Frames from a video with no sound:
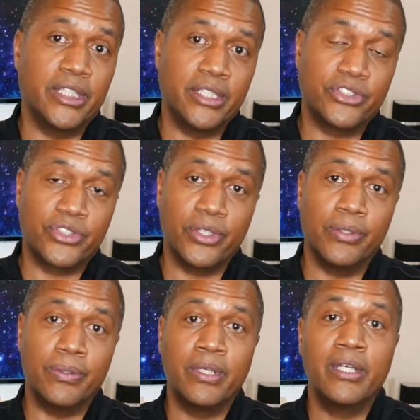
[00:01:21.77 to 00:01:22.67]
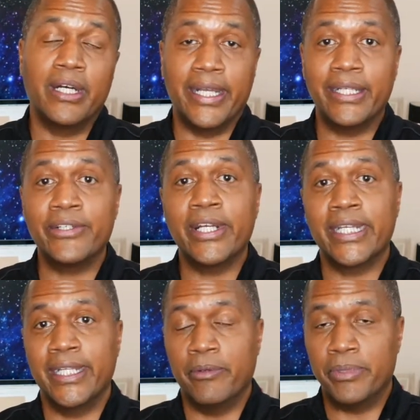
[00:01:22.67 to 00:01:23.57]
And so I entered
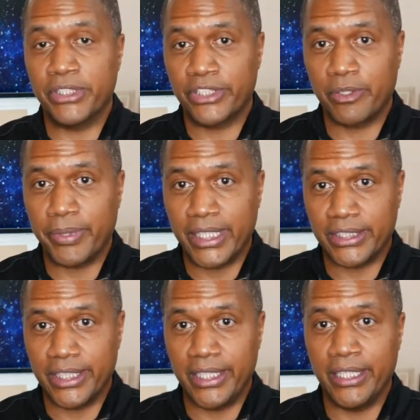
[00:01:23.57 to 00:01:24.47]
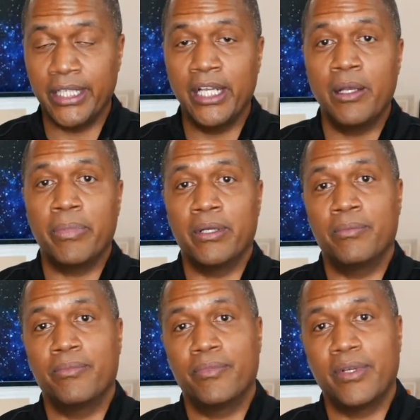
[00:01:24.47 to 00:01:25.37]
Nike in a business capacity, but
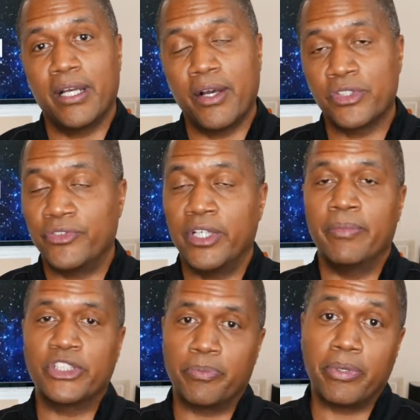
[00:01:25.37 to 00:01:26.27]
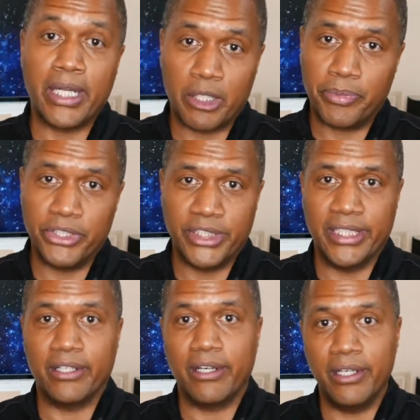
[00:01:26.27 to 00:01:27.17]
I was very much a product person at
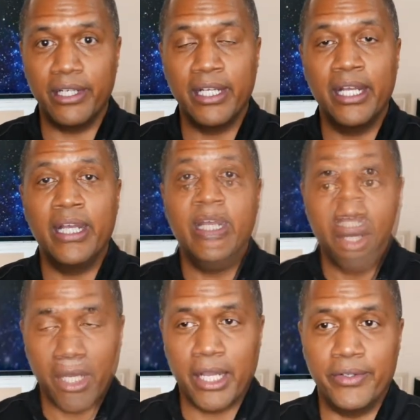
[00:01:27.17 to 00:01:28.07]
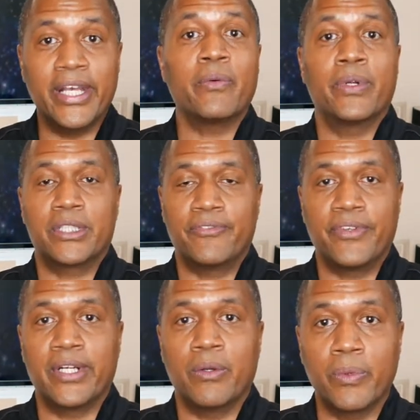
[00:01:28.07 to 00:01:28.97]
heart. I networked to
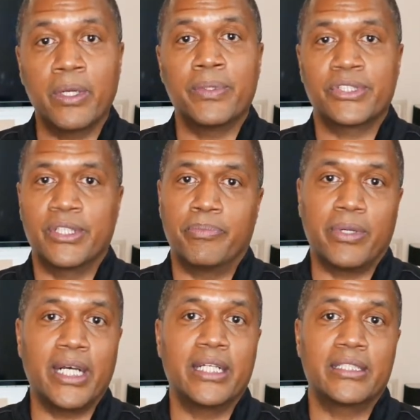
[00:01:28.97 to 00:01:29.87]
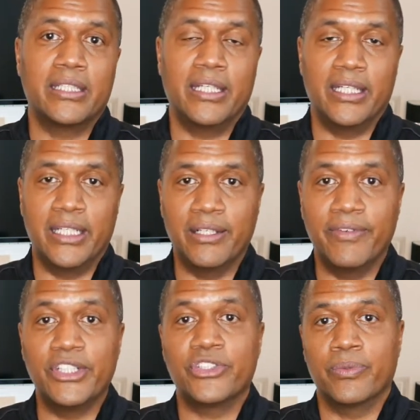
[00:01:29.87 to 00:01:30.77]
figure out where was the product and
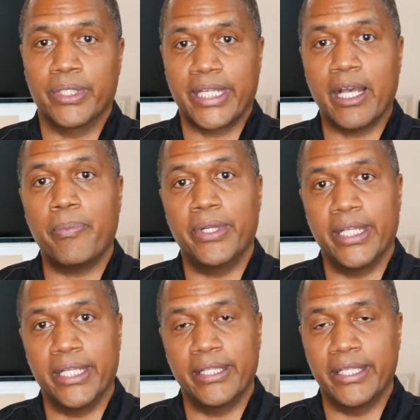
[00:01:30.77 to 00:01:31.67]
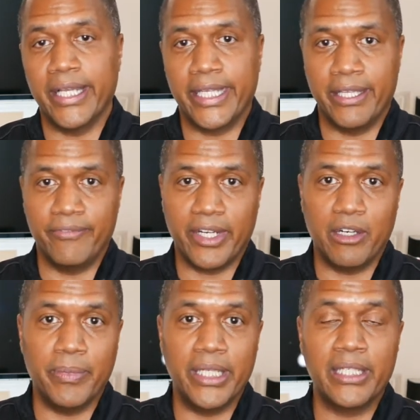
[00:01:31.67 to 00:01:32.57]
innovation work happening in the Nike
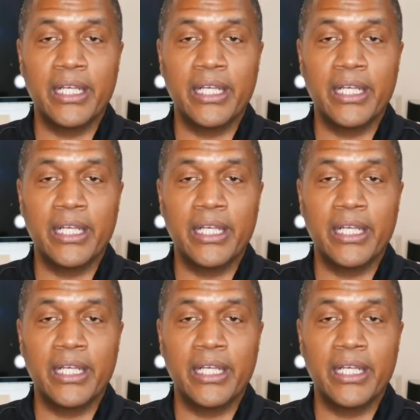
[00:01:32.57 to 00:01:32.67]
environment.